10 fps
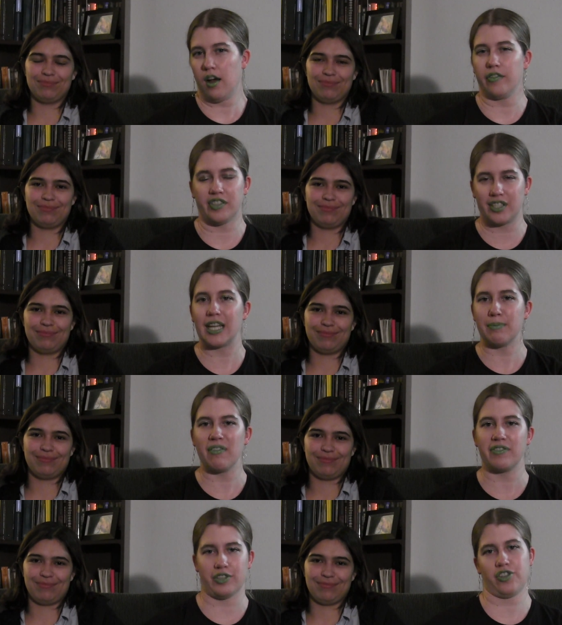Speaker 1: of some
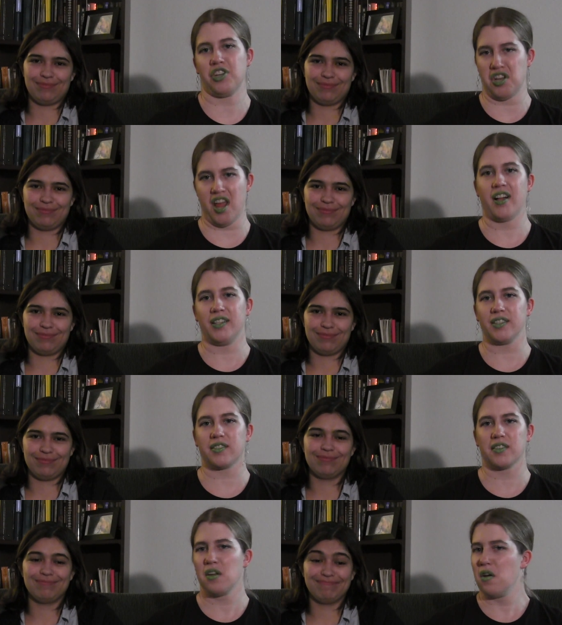of the
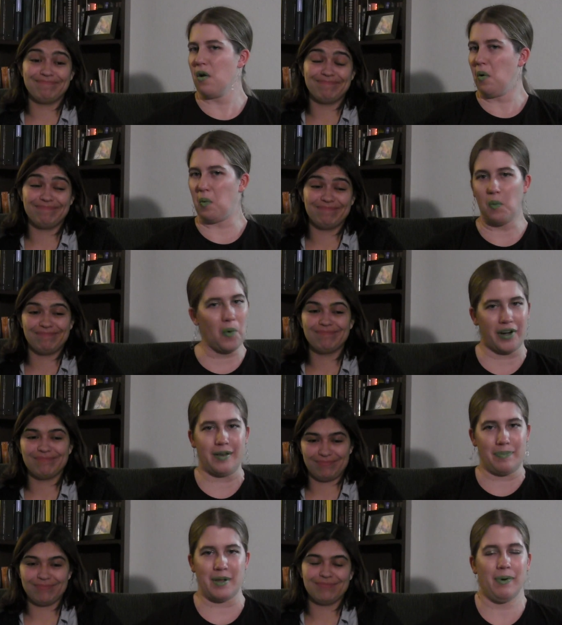Chanels
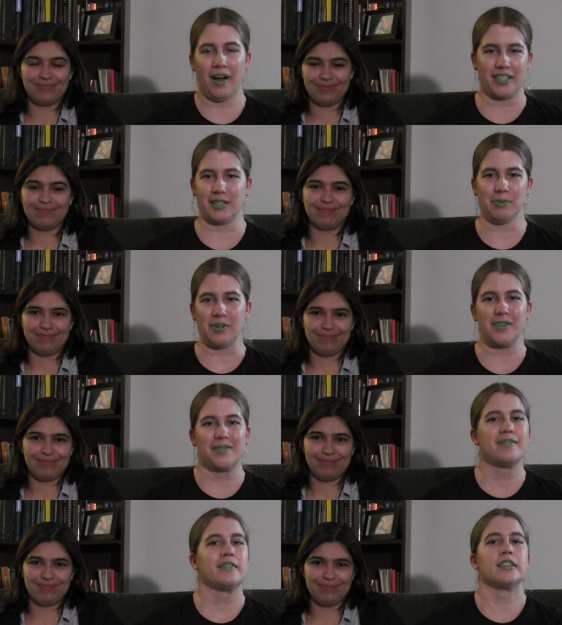wouldn't be possible.
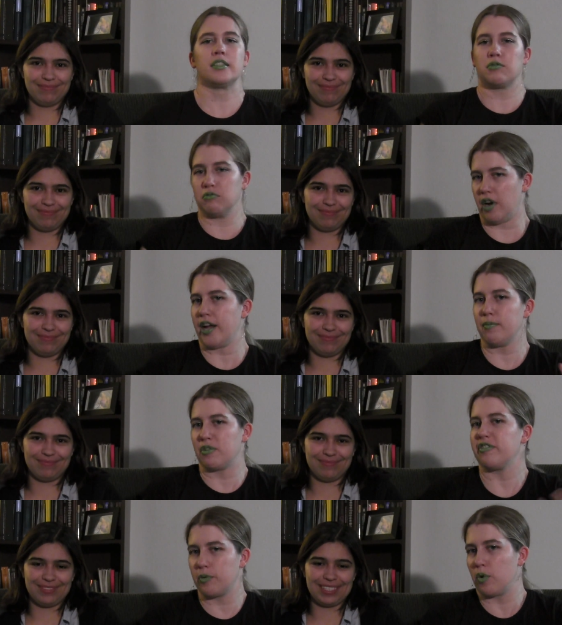Ryan
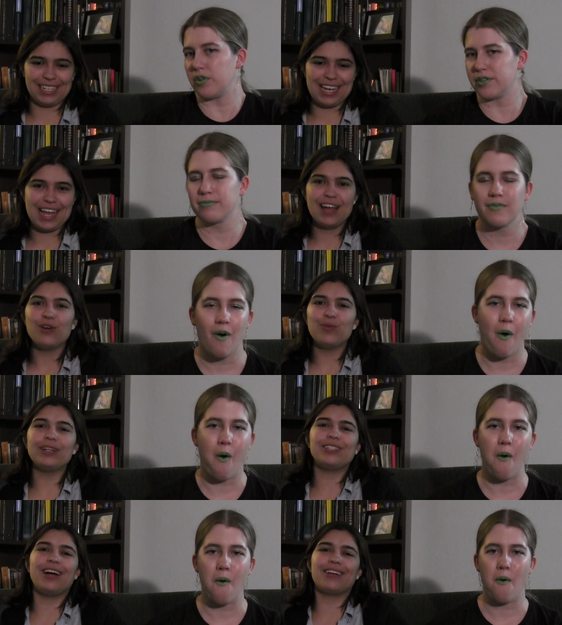Murphy world.
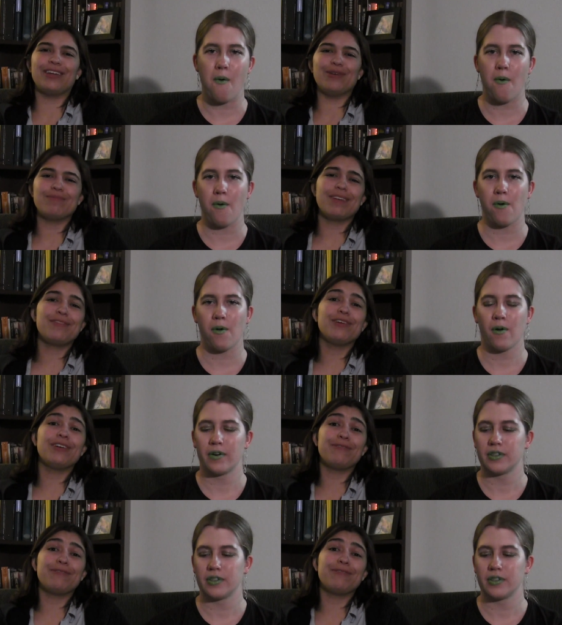
Speaker 2: Real talk though, if you're in a